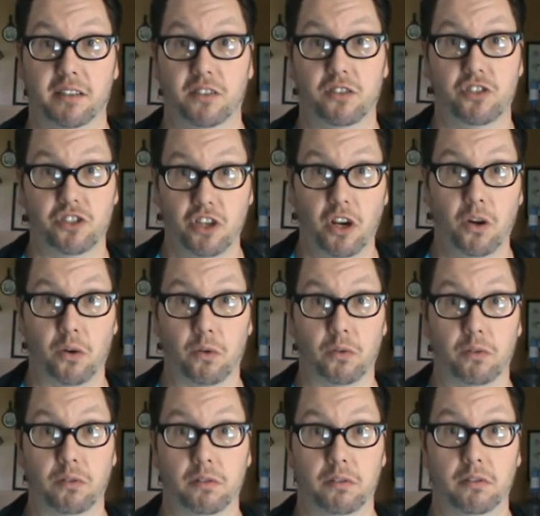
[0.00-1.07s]
show
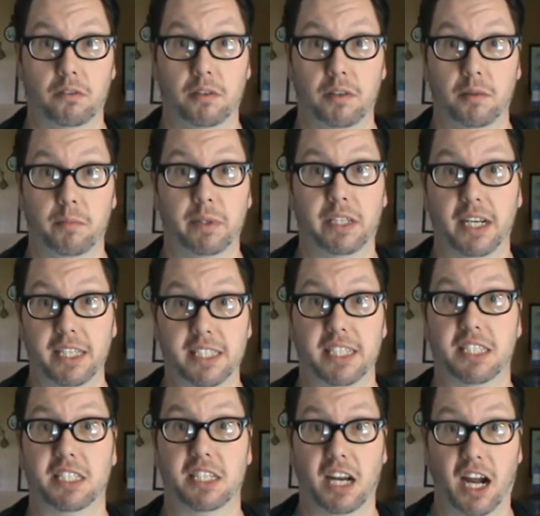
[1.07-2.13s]
because
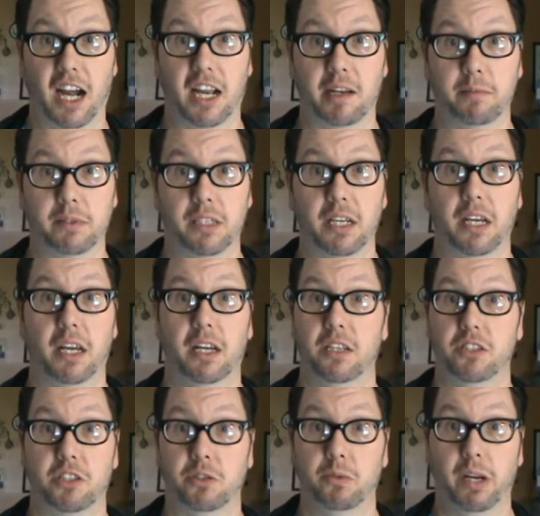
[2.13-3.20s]
it's timed
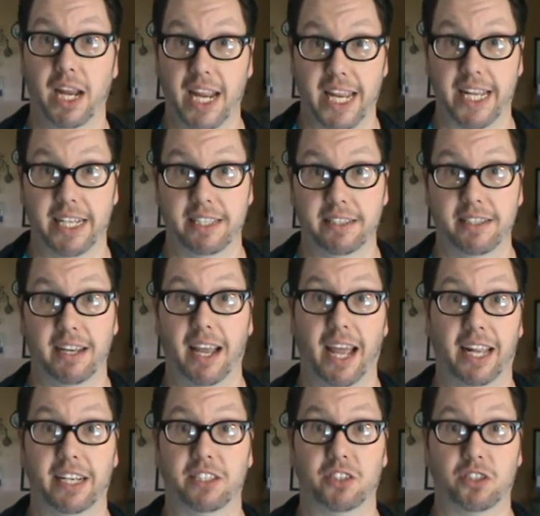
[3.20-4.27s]
to end at
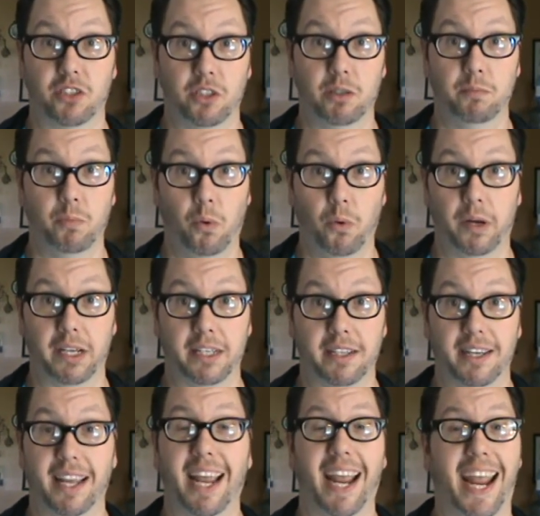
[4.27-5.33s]
a certain point,
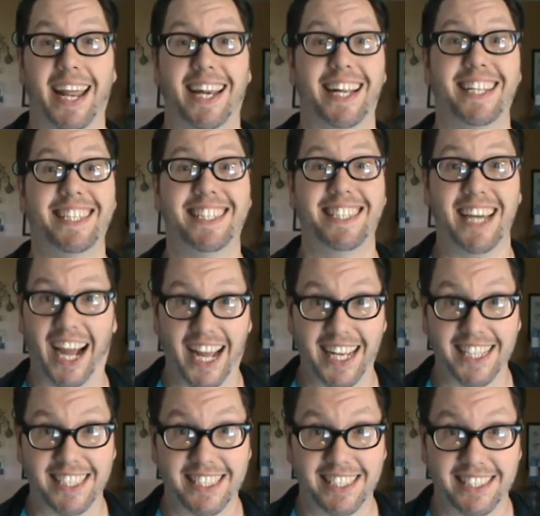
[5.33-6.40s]
and it
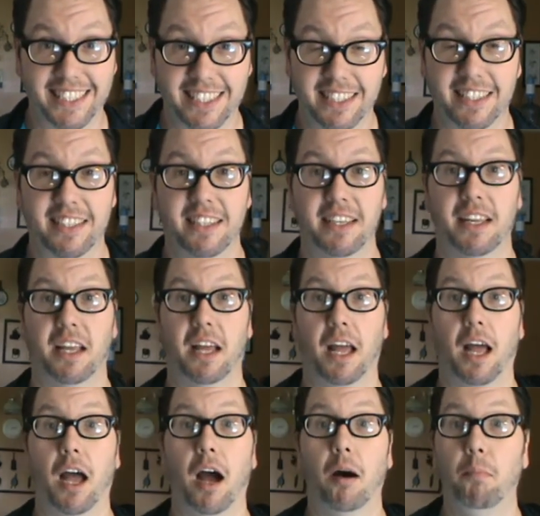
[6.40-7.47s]
does.
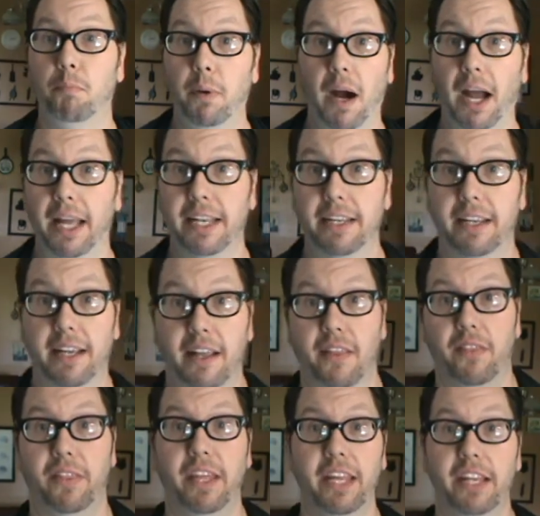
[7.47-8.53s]
But
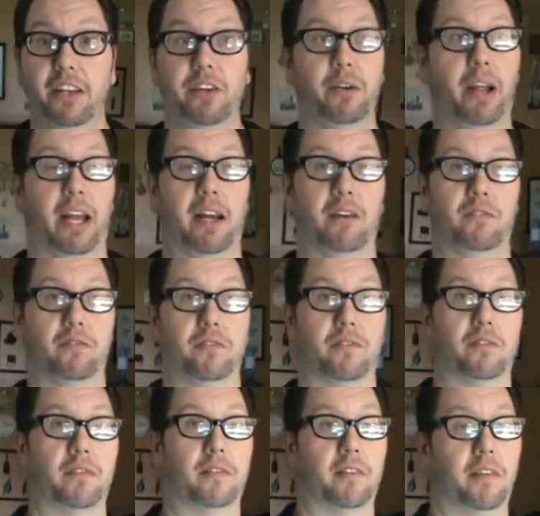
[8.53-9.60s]
then you
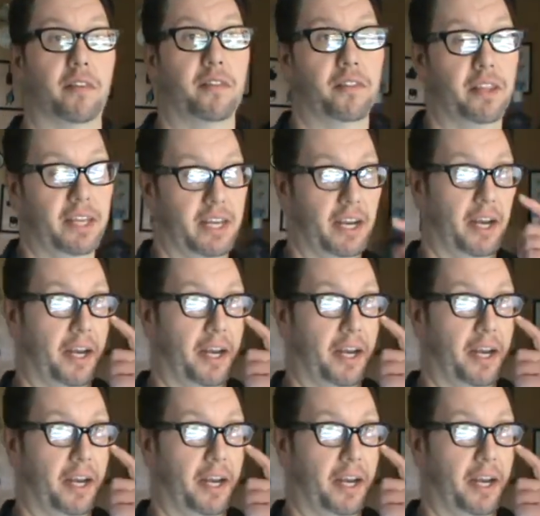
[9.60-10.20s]
have the